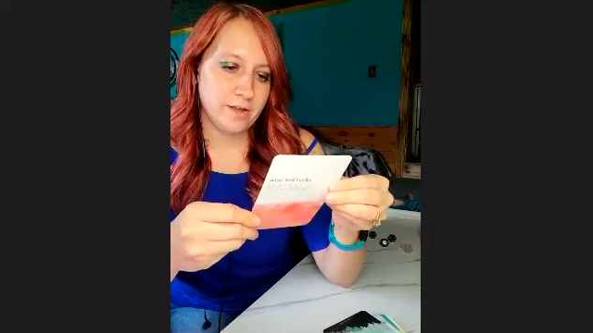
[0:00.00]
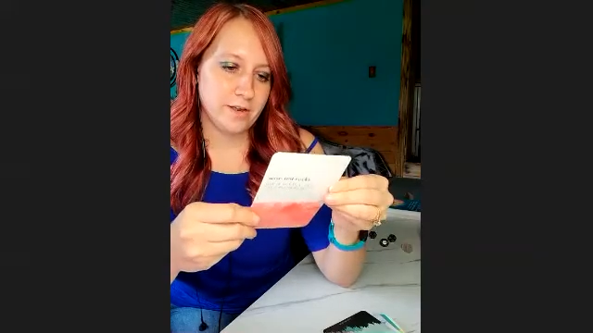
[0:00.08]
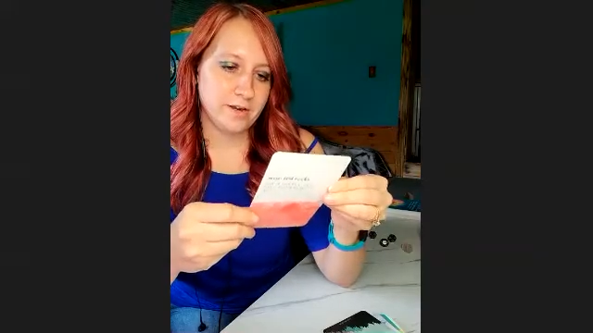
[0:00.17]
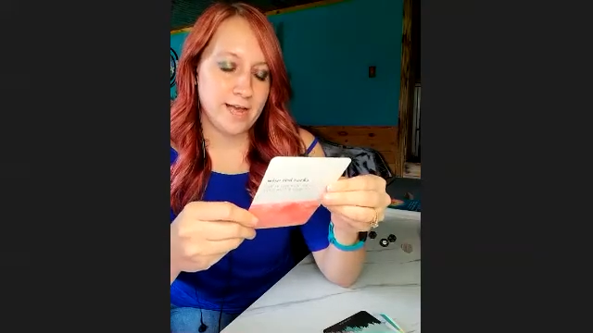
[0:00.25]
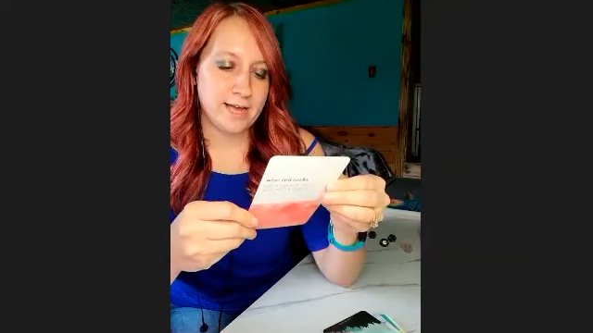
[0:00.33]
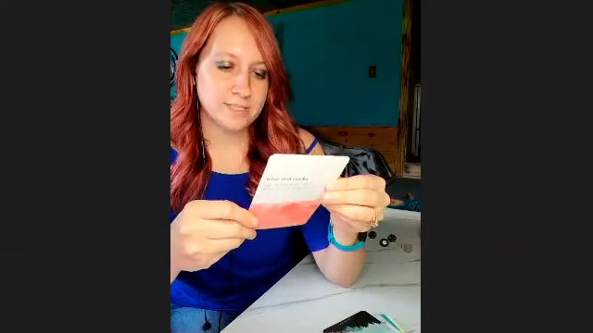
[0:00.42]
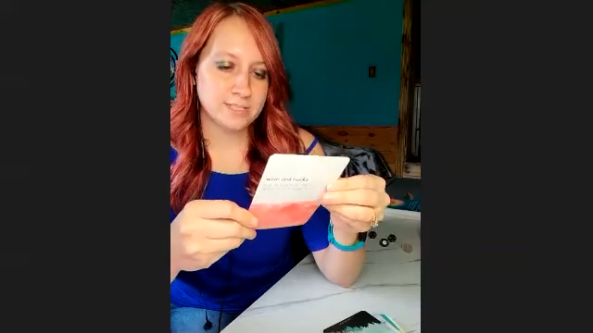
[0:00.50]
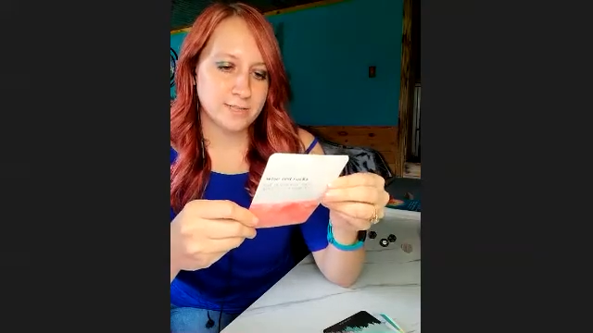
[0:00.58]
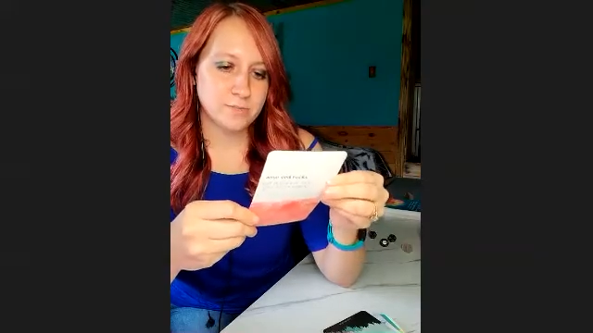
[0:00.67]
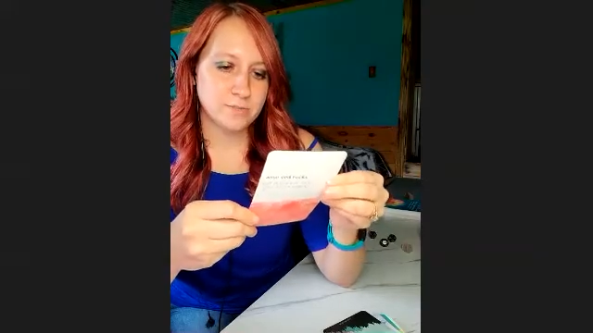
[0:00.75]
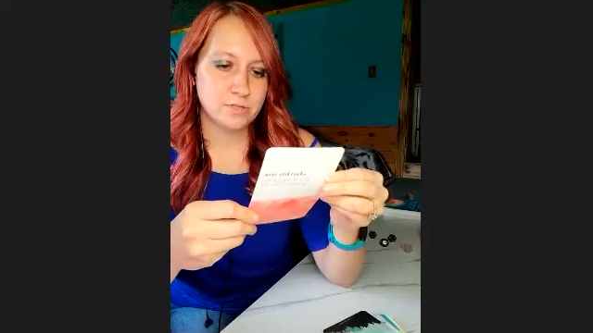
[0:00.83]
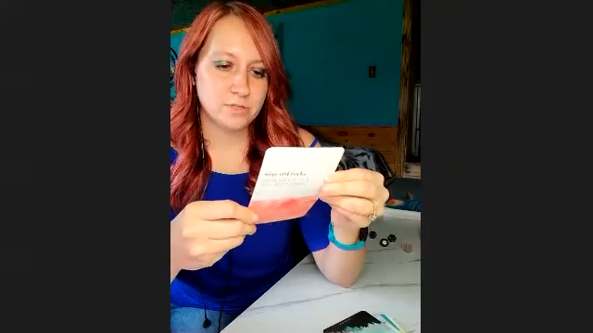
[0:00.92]
and ask
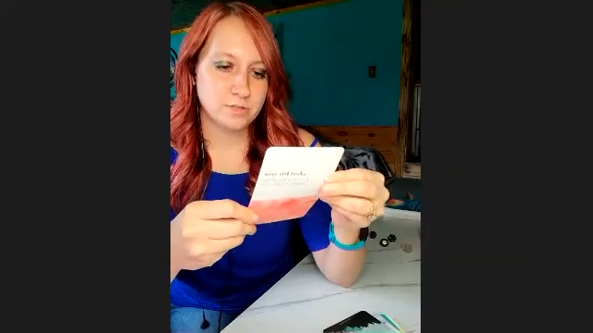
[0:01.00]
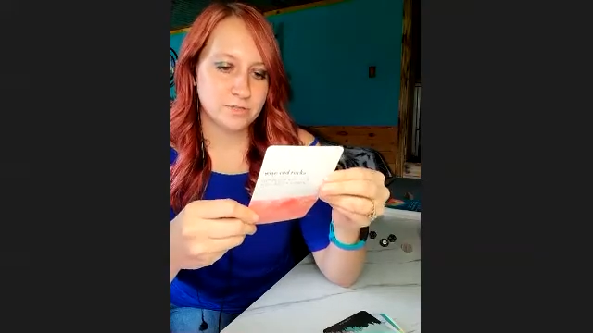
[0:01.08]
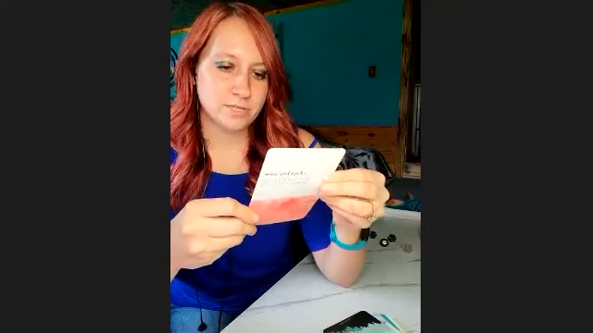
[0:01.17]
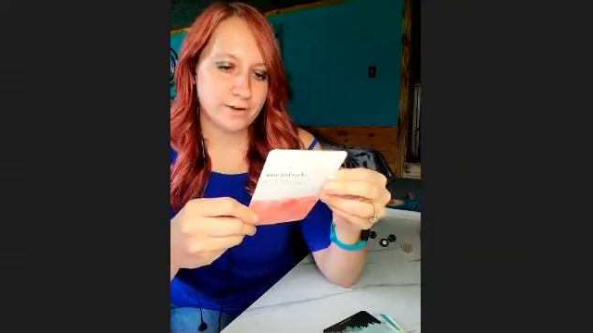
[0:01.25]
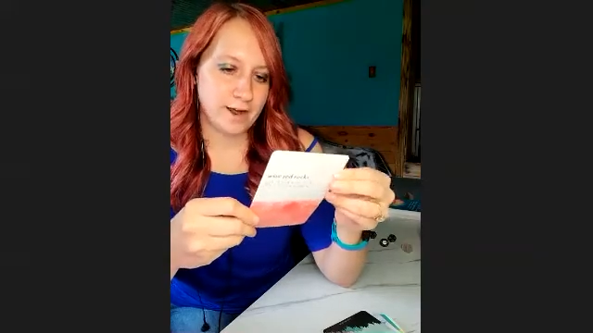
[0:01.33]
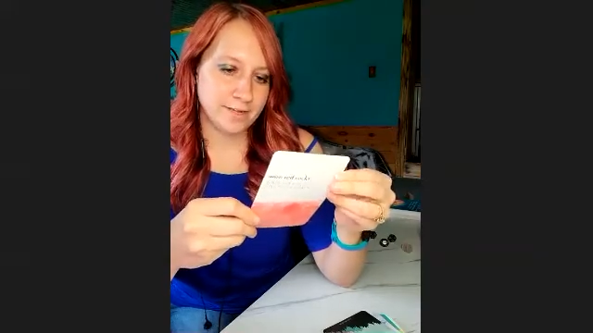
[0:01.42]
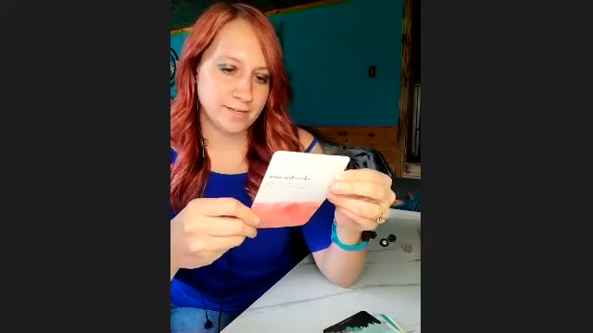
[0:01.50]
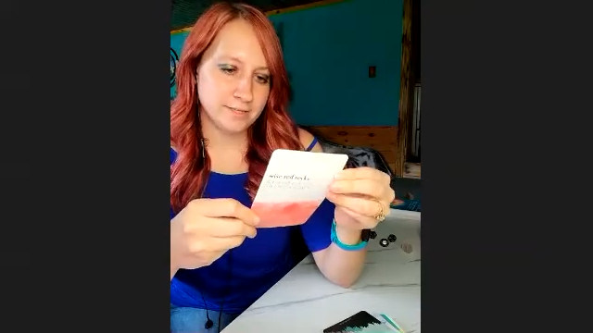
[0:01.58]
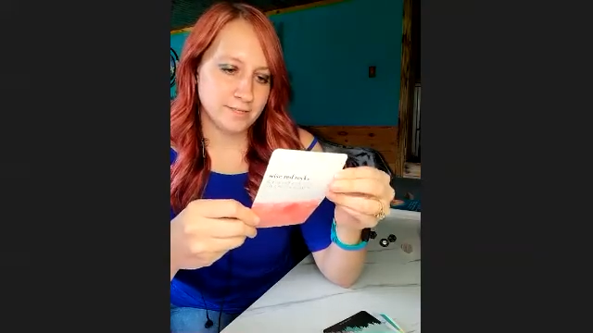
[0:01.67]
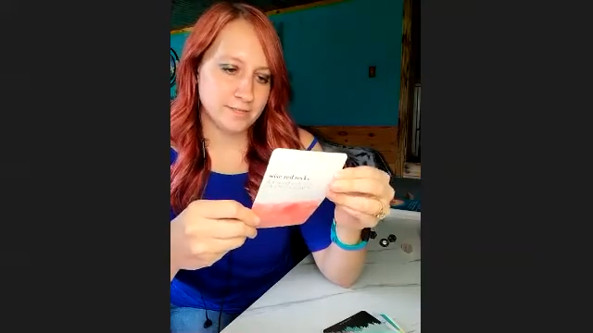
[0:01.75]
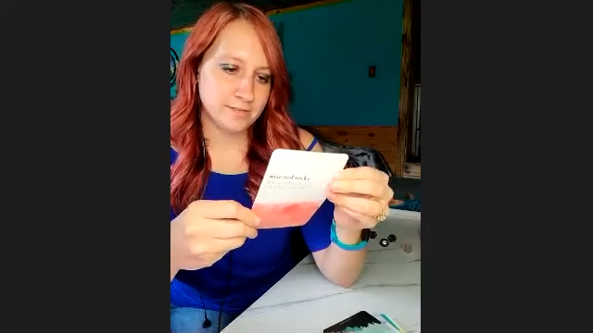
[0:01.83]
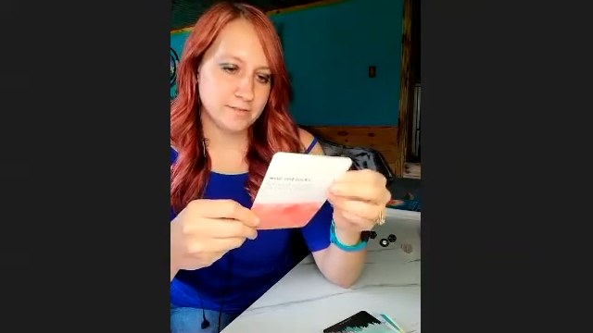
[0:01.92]
them to close their
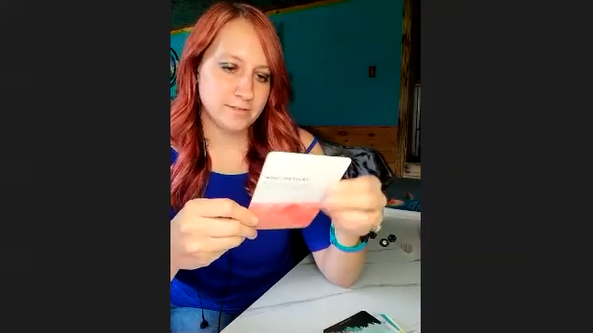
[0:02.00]
eyes.